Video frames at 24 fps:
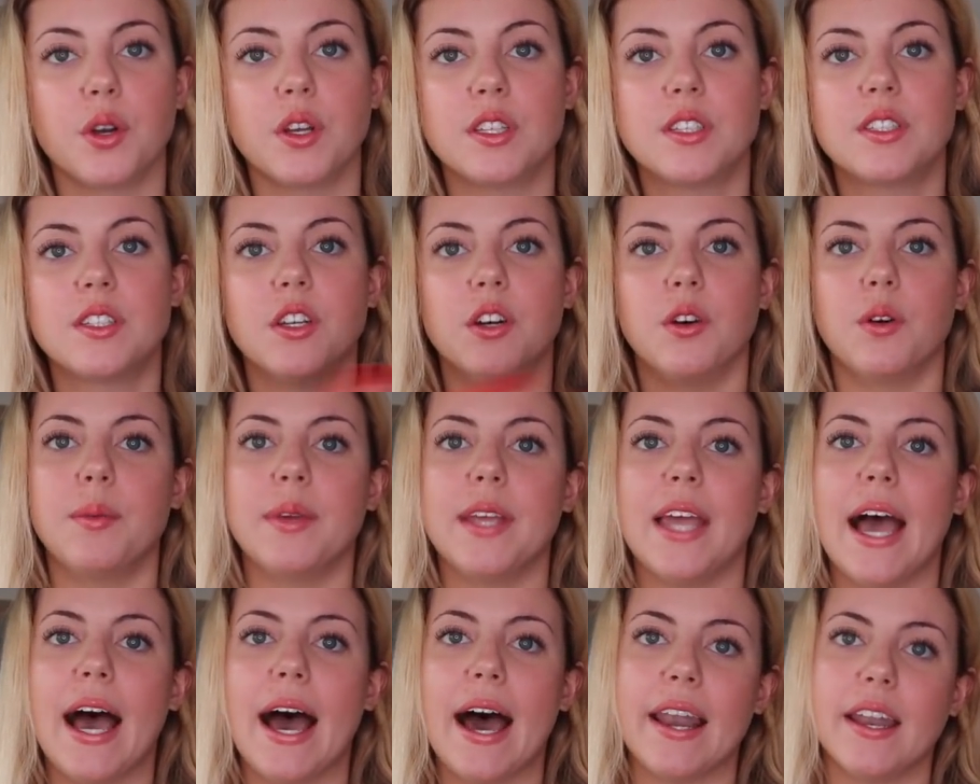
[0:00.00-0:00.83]
still
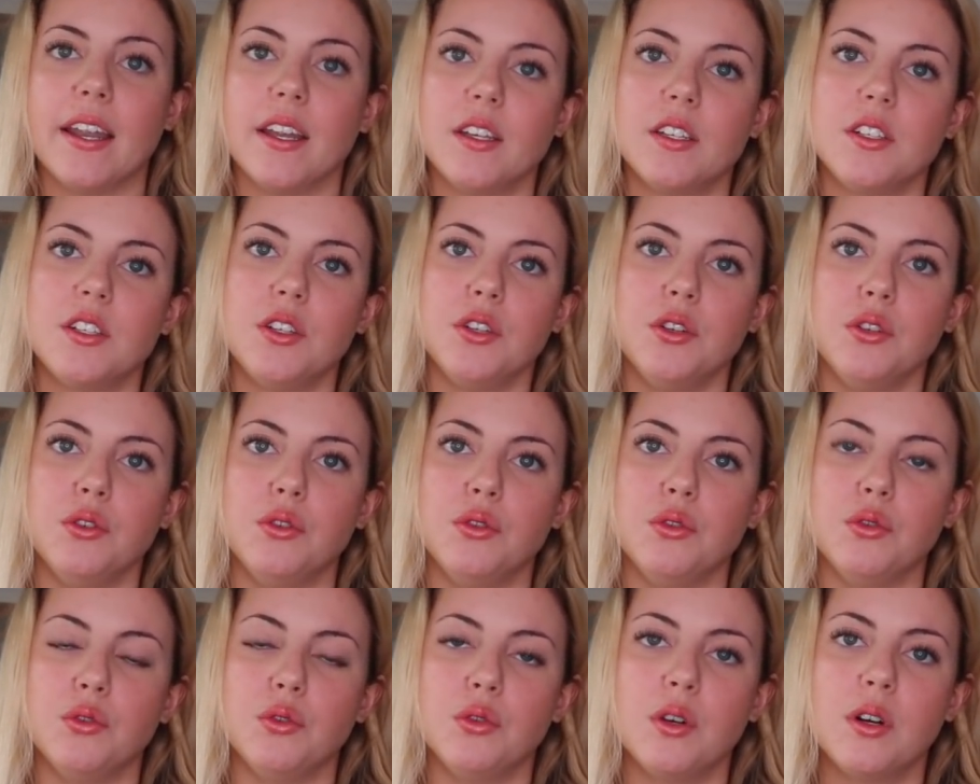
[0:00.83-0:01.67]
be added
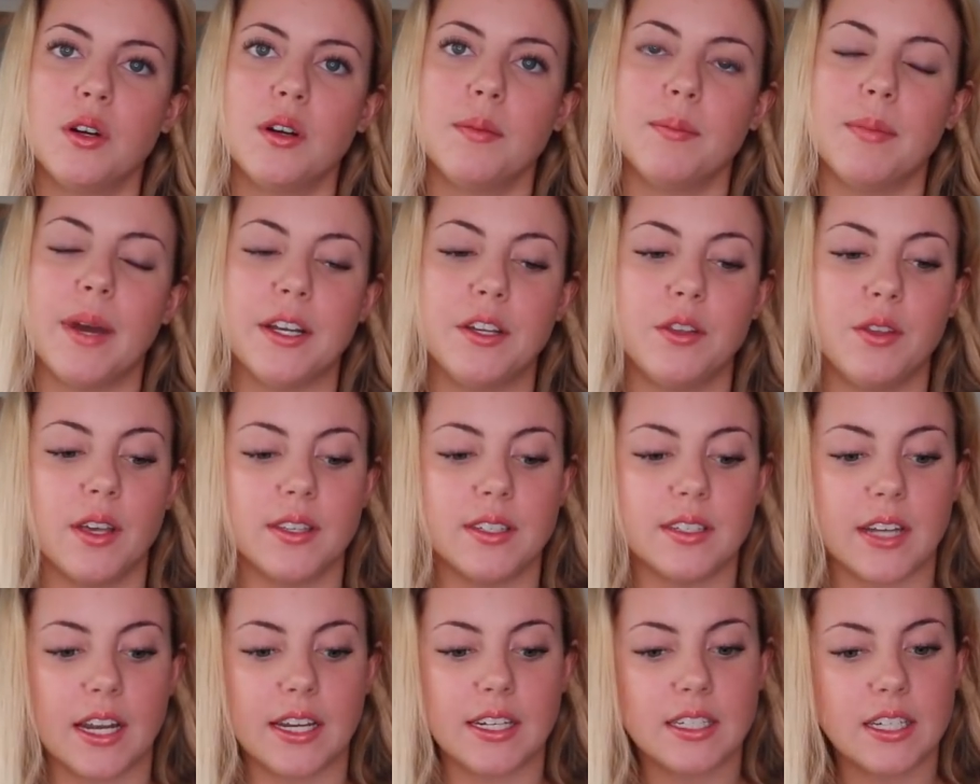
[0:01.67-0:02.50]
to my
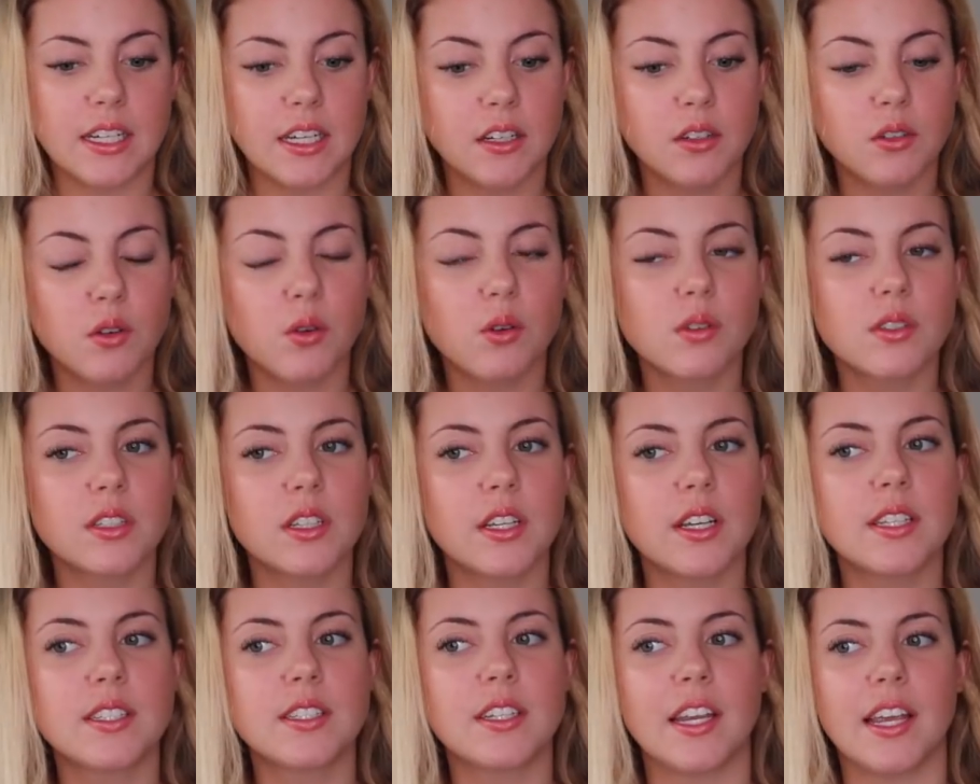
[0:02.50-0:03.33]
2019 goals
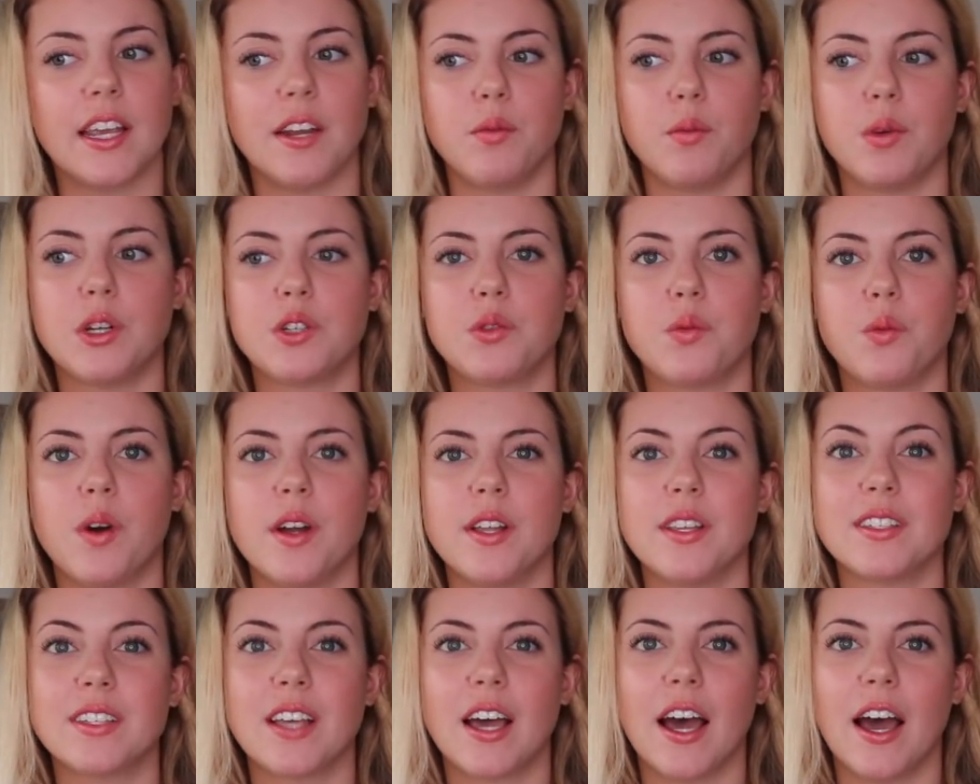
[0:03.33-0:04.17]
list, and which
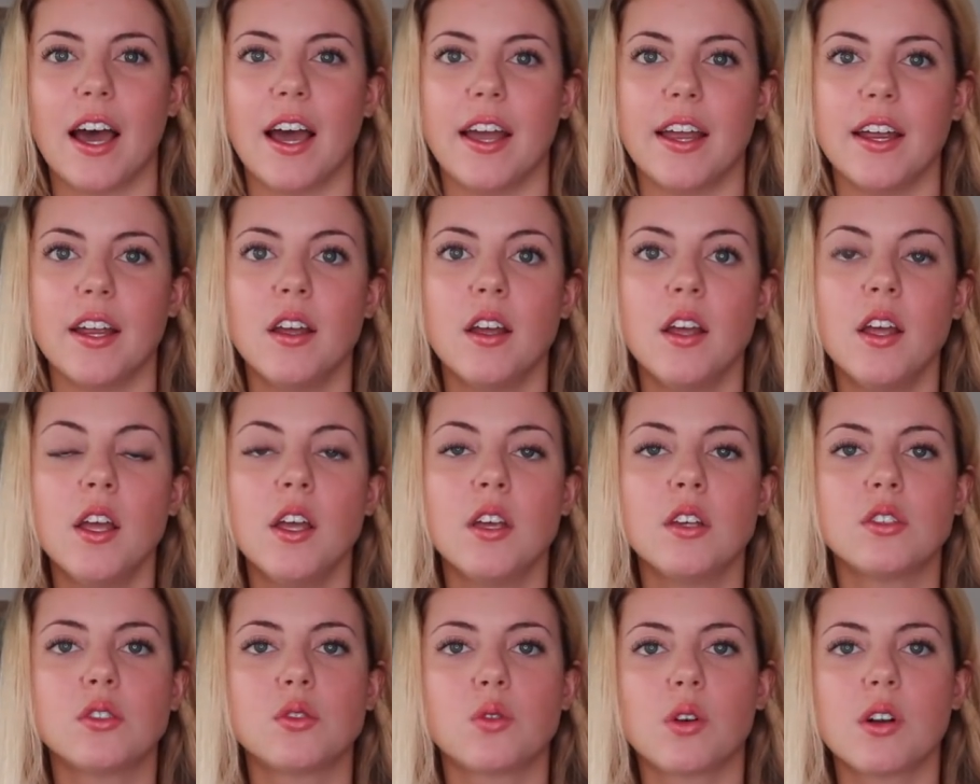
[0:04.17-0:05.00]
ones I
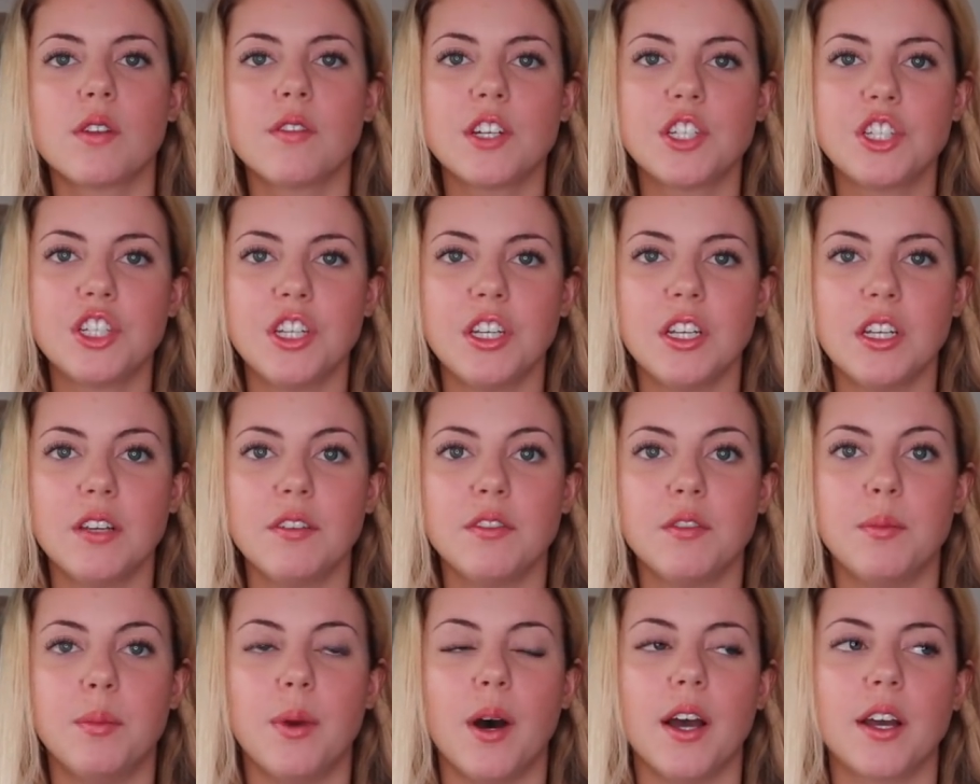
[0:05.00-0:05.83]
sort of
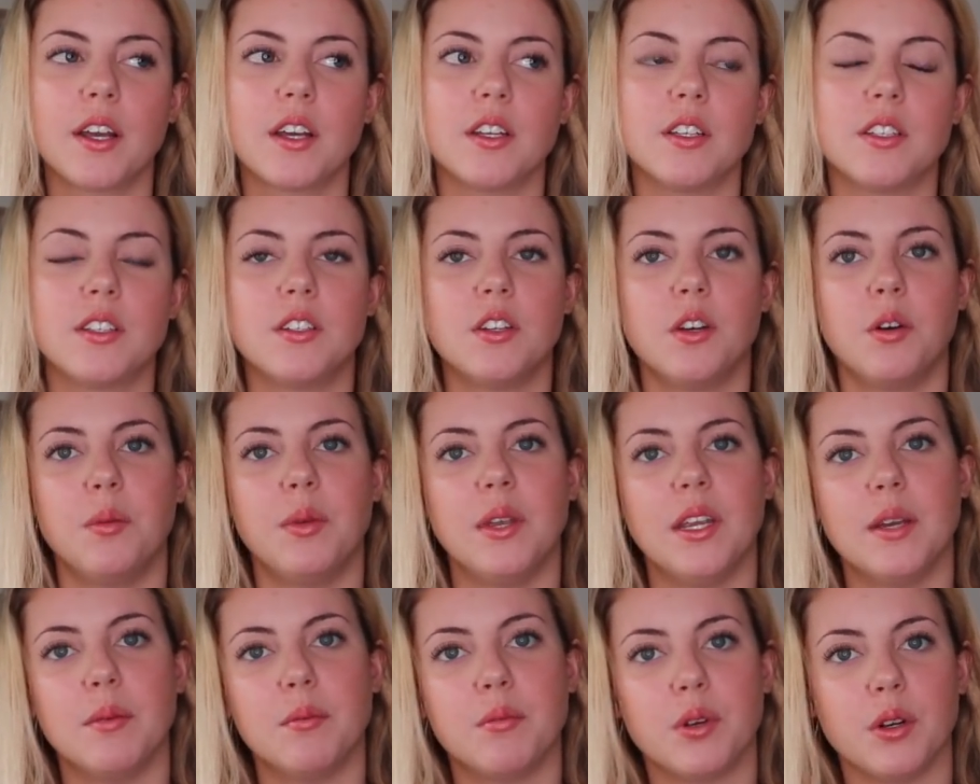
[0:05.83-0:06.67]
achieved but could still
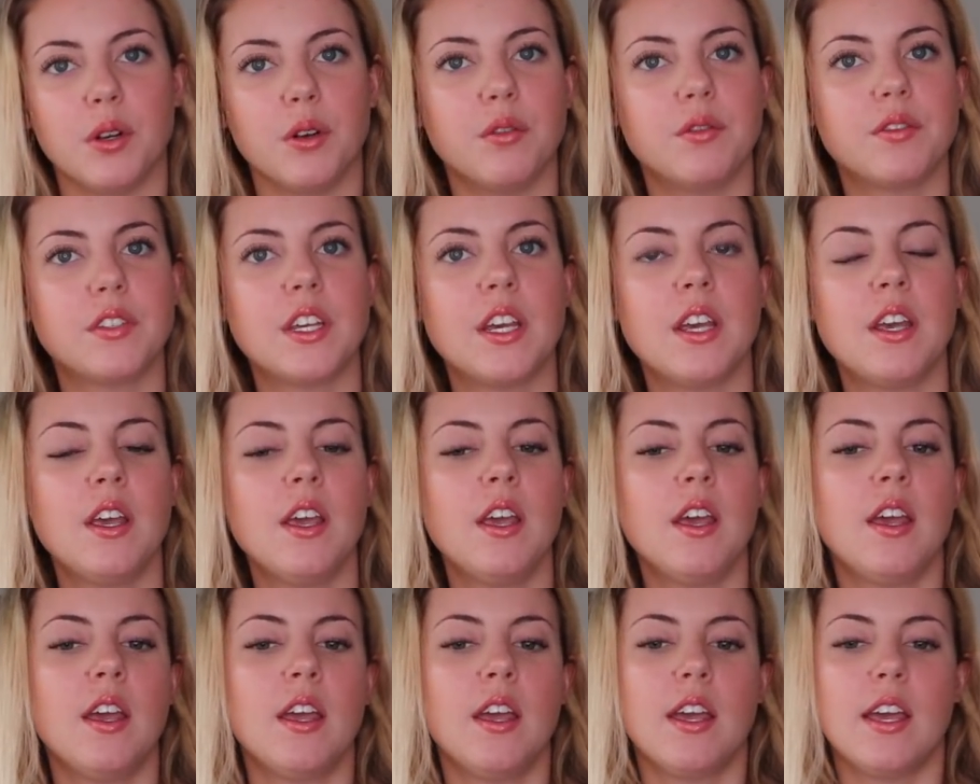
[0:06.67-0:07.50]
be improved.
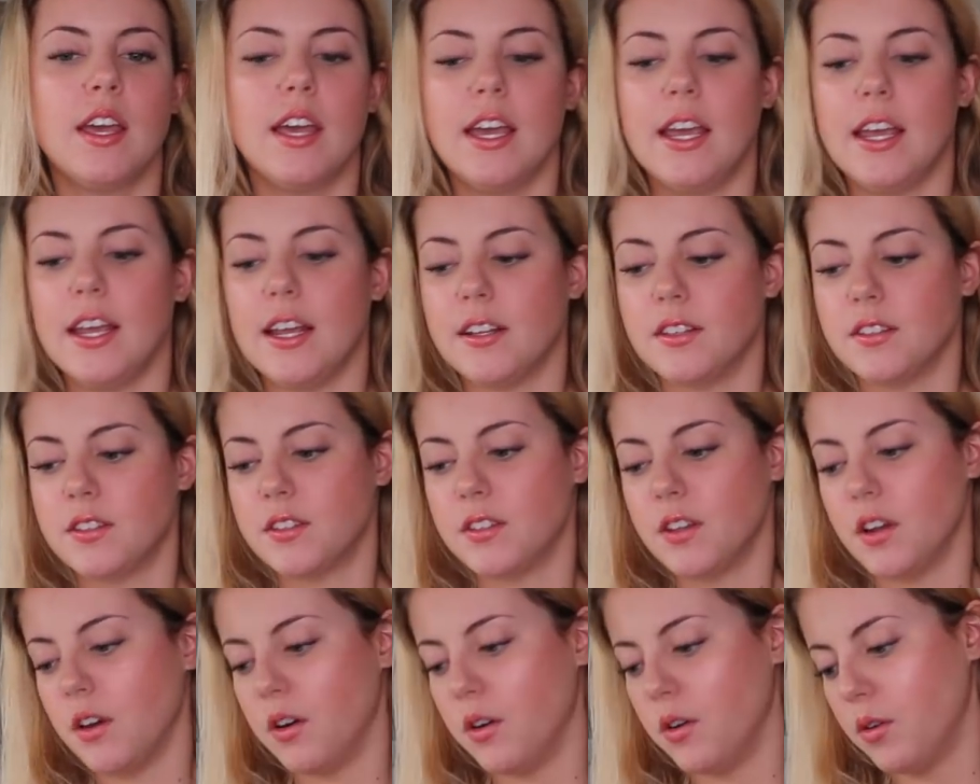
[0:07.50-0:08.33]
And
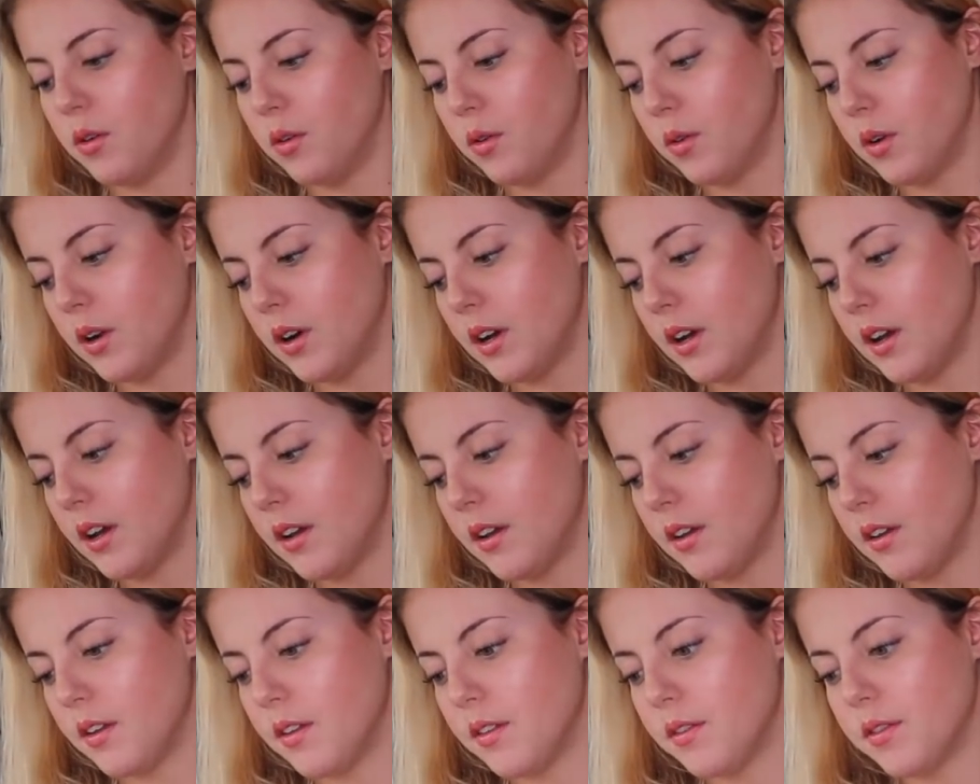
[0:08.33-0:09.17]
so
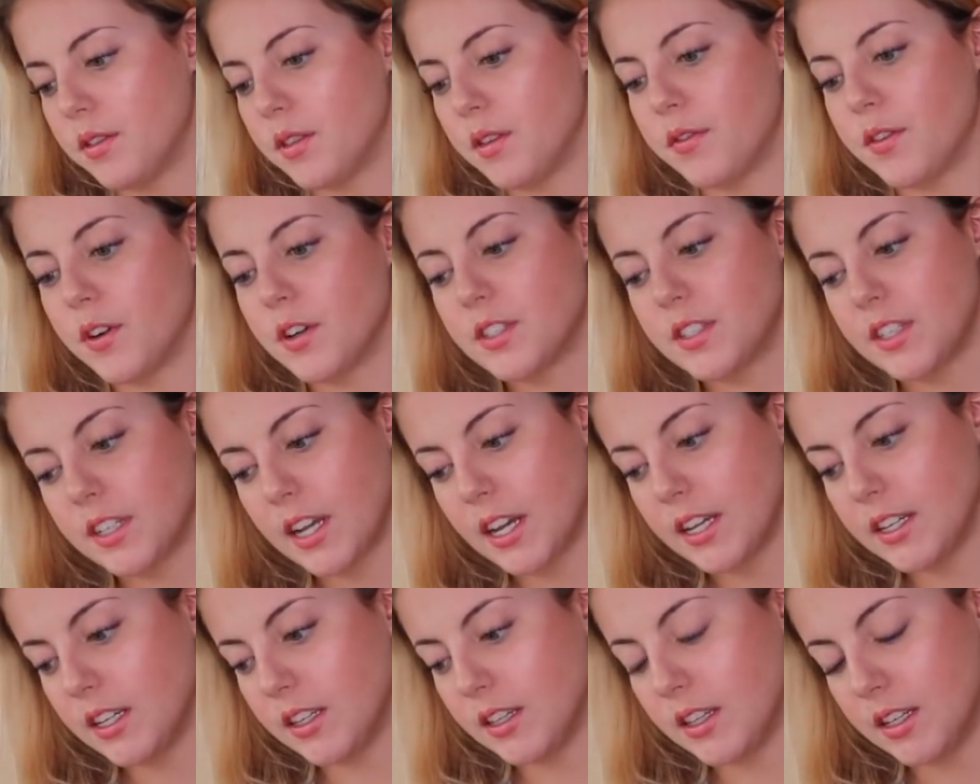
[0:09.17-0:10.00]
the first thing
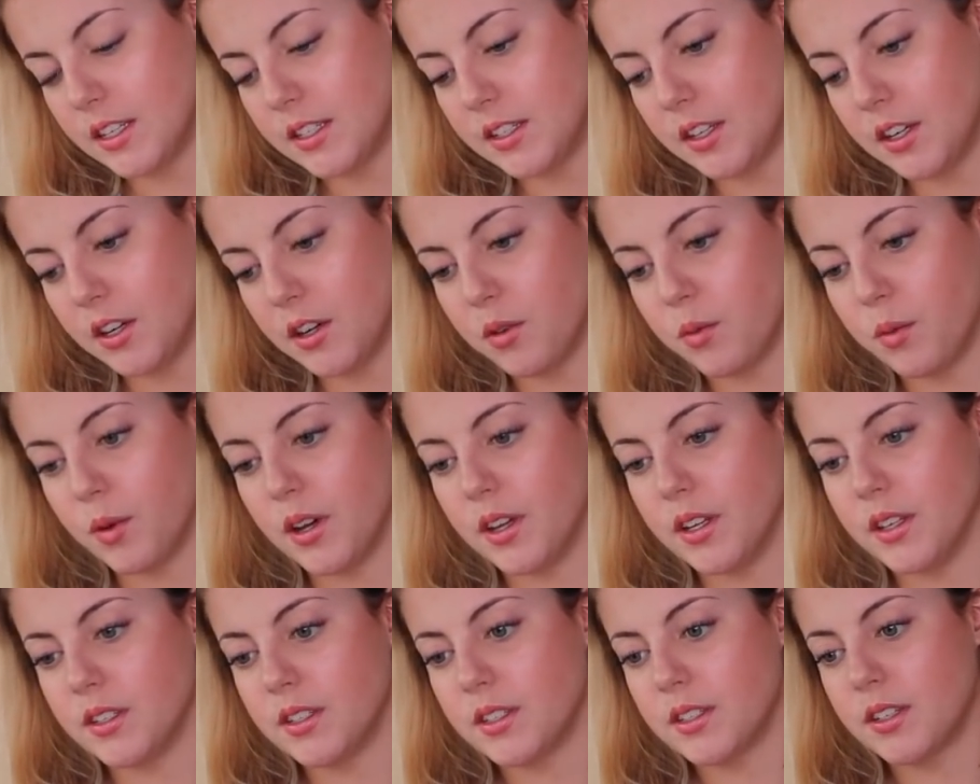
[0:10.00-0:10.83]
I did this year
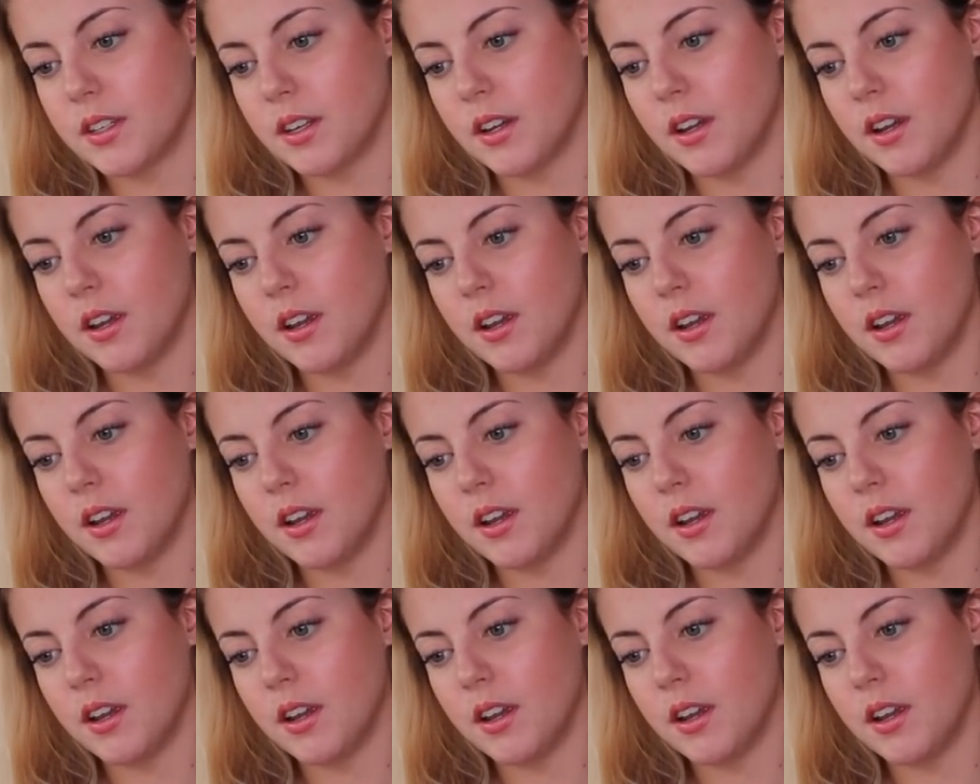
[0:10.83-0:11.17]
was